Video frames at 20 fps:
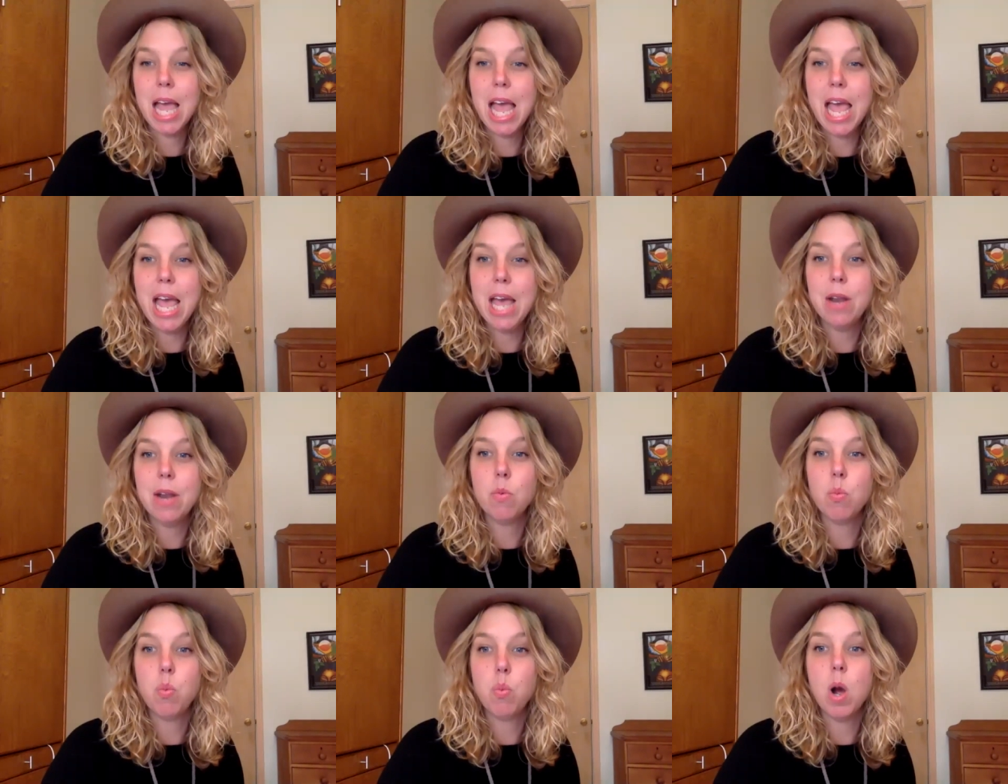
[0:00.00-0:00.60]

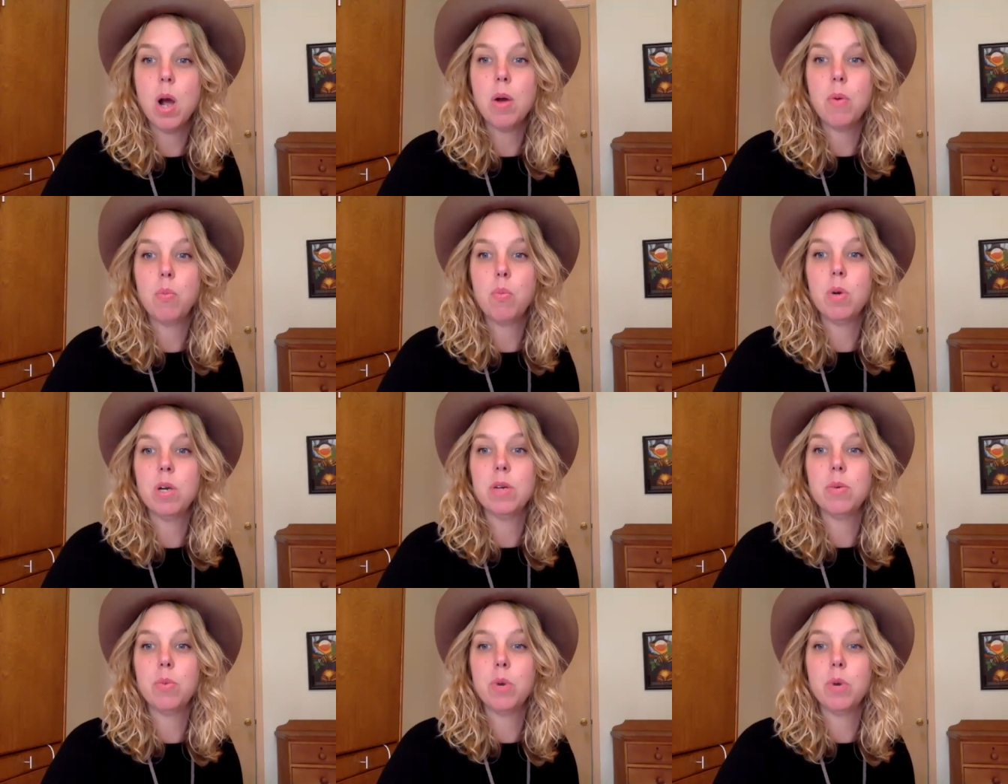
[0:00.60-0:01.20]
And what
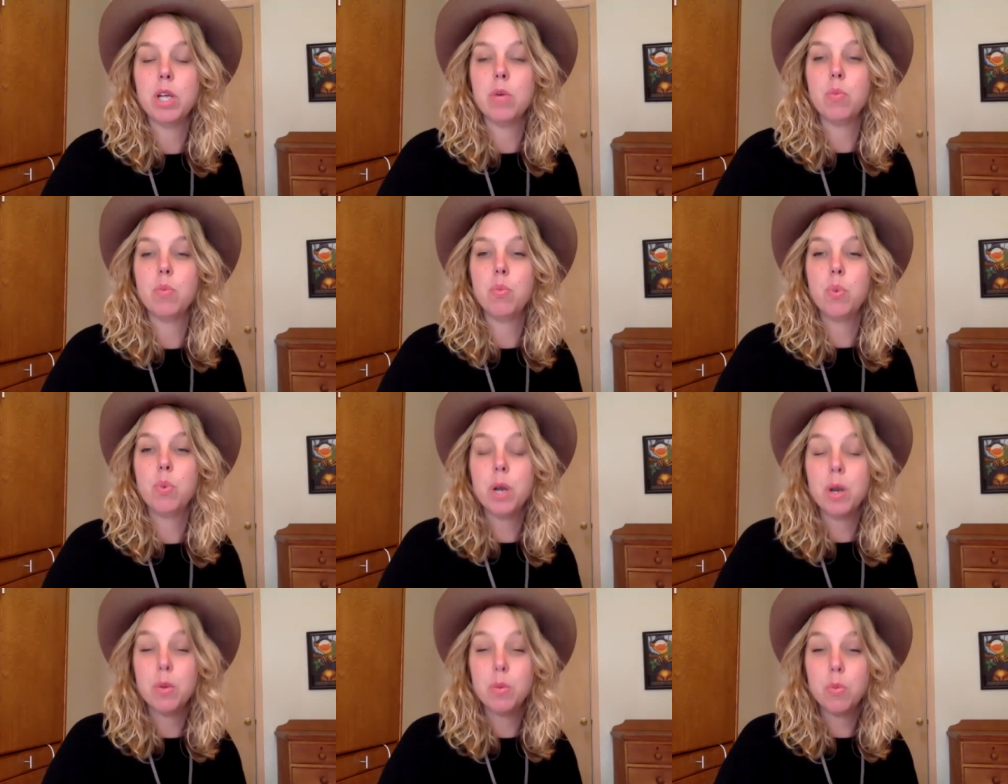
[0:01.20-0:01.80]
what what
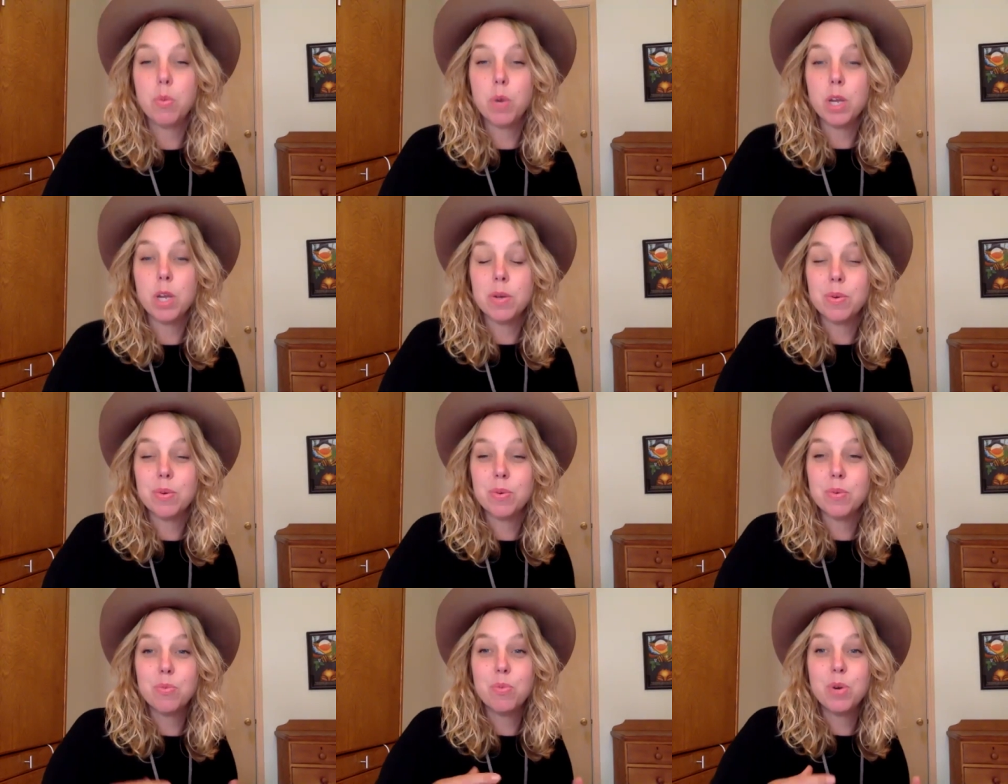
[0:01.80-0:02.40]
what what
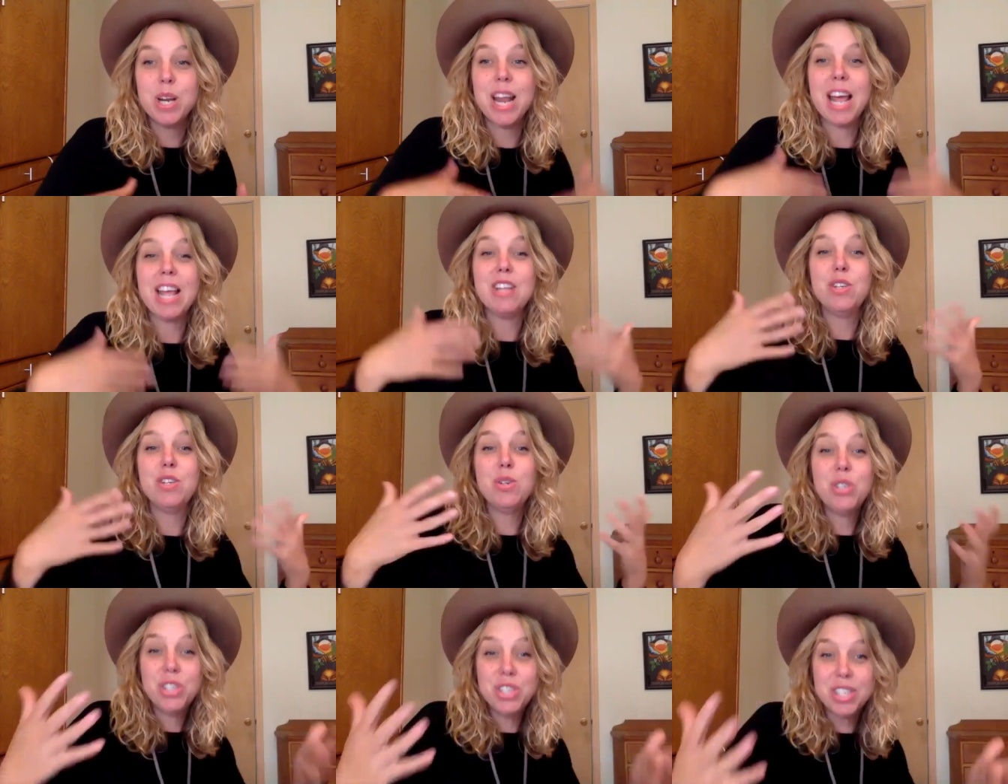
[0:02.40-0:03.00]
when I
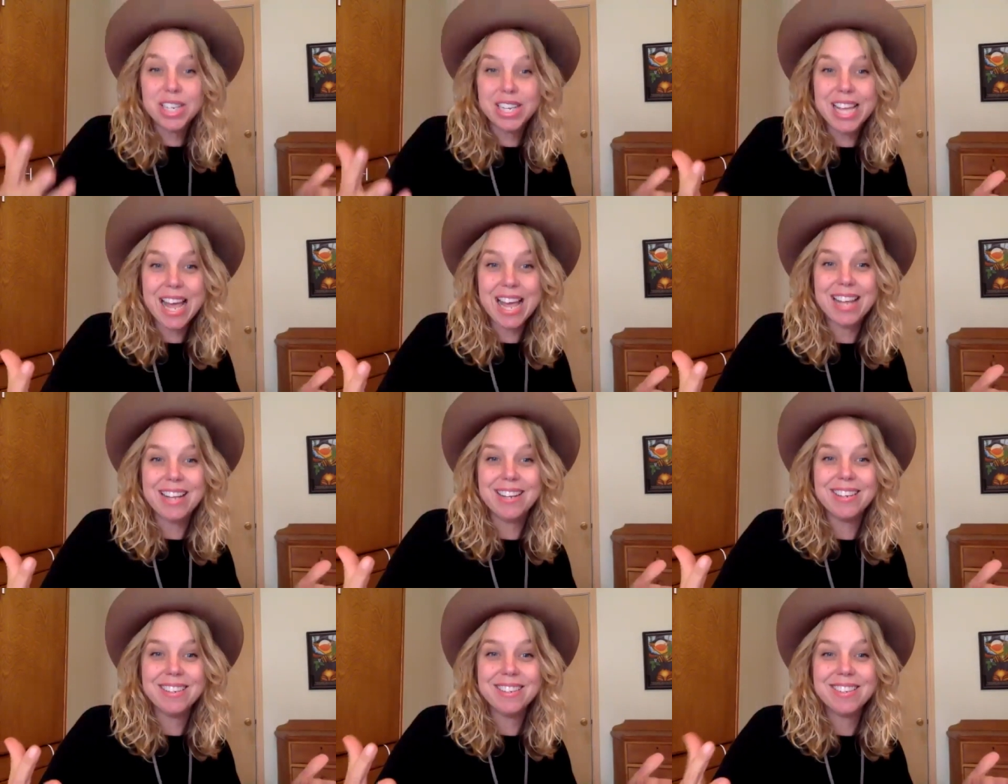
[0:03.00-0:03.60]
used to get